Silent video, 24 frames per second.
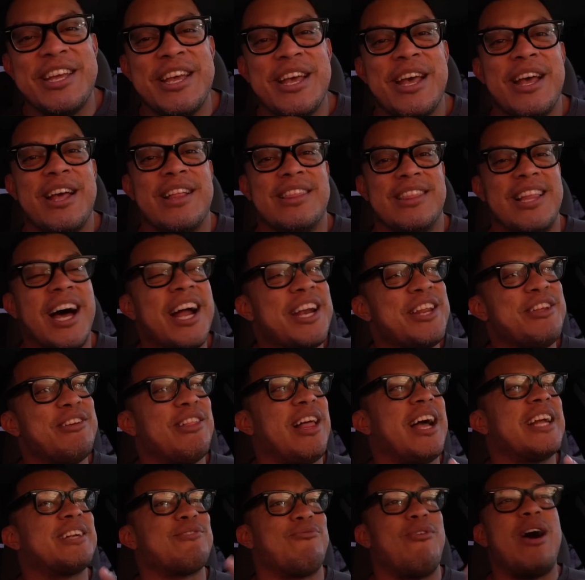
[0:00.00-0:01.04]
A lot of
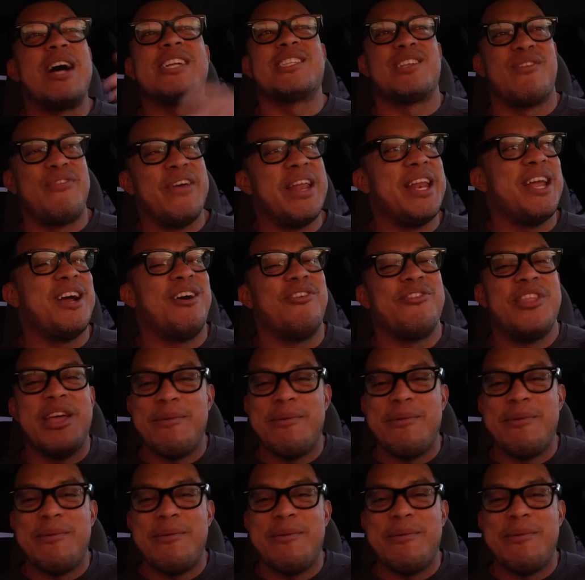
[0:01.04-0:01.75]
you like to watch the video,